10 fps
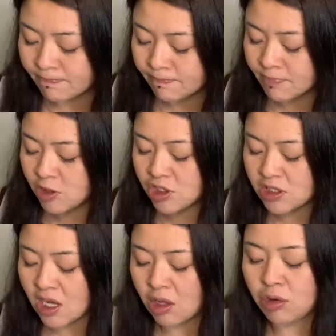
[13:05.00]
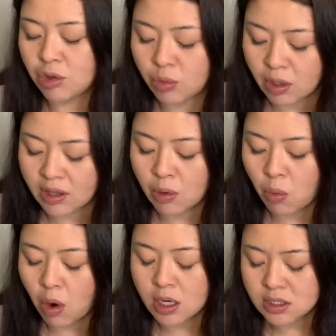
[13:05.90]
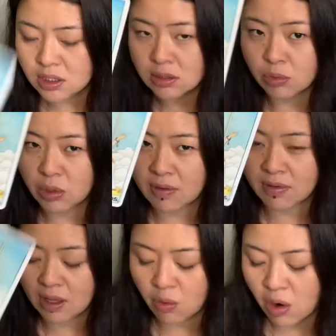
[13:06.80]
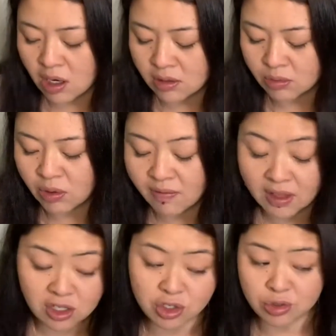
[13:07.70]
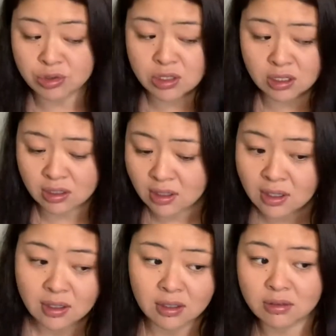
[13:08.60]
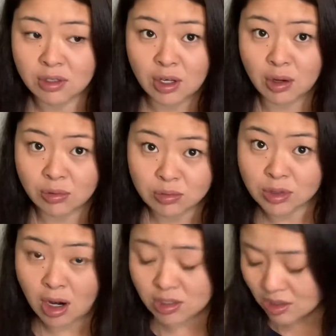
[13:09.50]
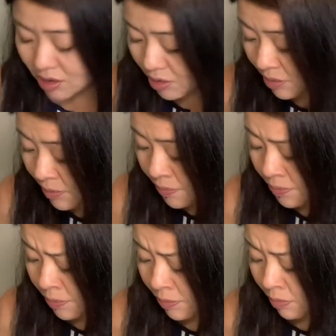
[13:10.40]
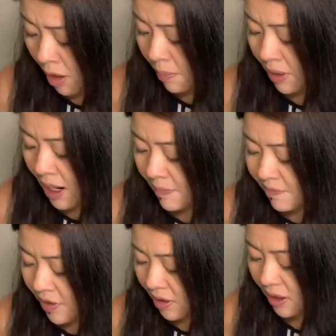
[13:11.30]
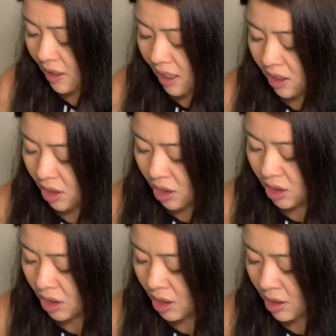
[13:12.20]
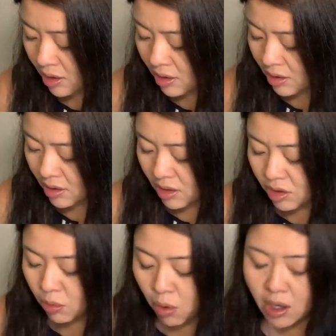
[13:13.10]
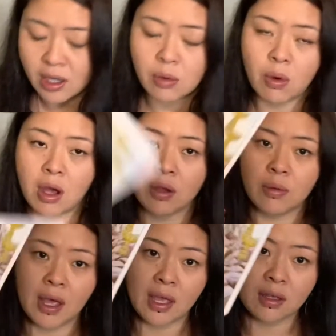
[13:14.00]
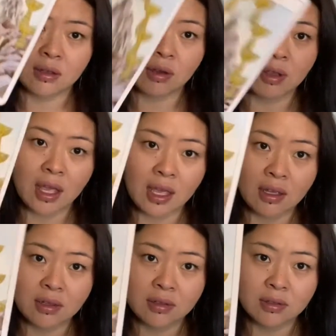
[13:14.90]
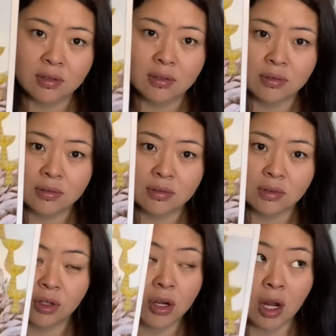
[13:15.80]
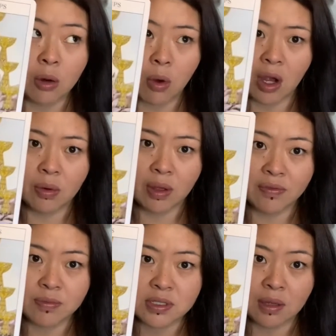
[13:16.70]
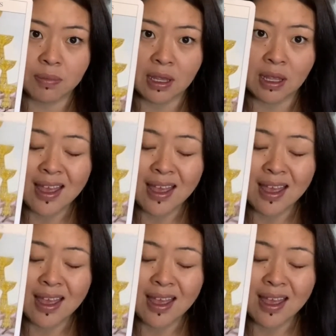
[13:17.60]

They're just telling you what they want, whenever they want, whenever they choose to, you know, talk to you. But I'm feeling like they're wanting to walk away, okay? They're gonna walk away from something.